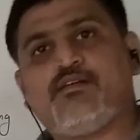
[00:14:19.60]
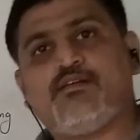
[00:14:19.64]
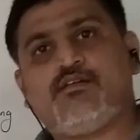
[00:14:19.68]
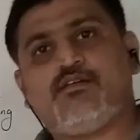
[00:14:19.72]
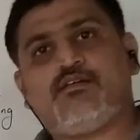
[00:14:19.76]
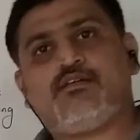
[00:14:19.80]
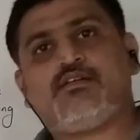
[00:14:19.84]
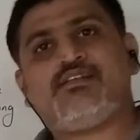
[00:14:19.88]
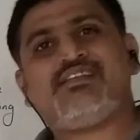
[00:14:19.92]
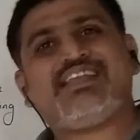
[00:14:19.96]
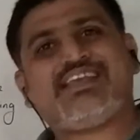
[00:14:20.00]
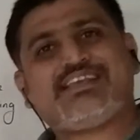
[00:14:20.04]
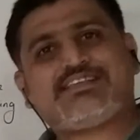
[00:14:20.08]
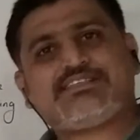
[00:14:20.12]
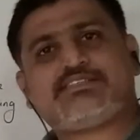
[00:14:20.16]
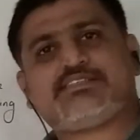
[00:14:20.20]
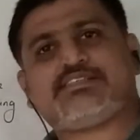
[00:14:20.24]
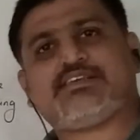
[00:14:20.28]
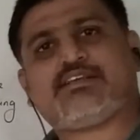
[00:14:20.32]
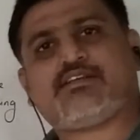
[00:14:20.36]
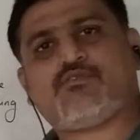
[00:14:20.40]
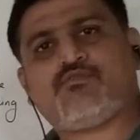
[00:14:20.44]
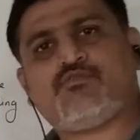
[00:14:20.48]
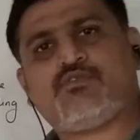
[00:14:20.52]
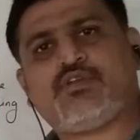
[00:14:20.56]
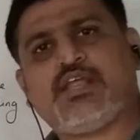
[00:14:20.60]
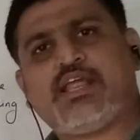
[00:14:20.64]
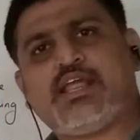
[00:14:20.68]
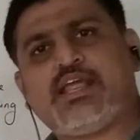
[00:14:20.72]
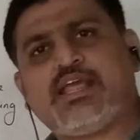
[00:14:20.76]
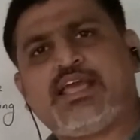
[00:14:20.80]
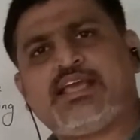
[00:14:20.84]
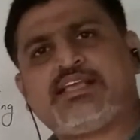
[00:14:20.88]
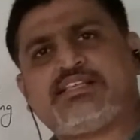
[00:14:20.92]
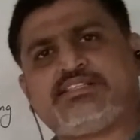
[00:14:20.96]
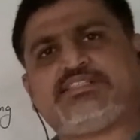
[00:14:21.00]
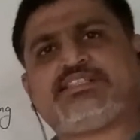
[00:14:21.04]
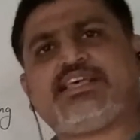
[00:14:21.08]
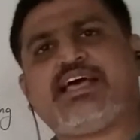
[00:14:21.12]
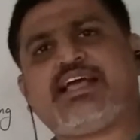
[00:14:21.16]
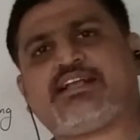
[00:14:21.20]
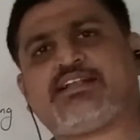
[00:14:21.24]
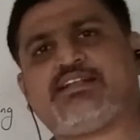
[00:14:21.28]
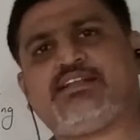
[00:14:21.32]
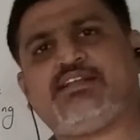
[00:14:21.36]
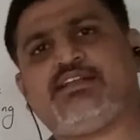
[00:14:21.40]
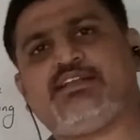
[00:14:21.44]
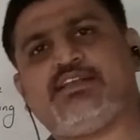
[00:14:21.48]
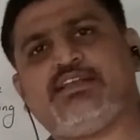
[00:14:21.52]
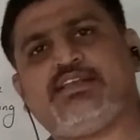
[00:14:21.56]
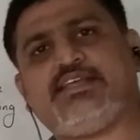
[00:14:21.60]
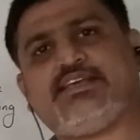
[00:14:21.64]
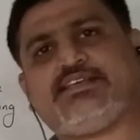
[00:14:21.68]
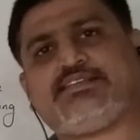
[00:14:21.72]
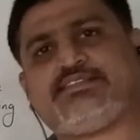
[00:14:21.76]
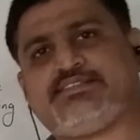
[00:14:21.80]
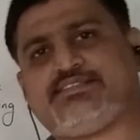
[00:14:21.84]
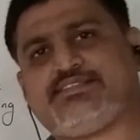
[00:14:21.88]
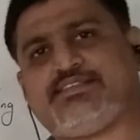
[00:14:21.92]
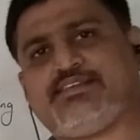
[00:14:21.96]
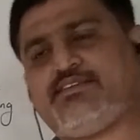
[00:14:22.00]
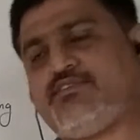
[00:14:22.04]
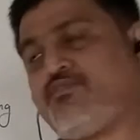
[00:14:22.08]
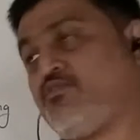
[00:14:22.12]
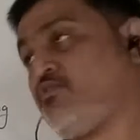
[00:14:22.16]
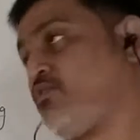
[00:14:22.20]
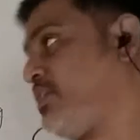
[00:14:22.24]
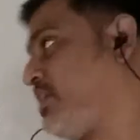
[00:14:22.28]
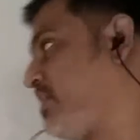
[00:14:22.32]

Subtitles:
Next sound. Exactly next sound.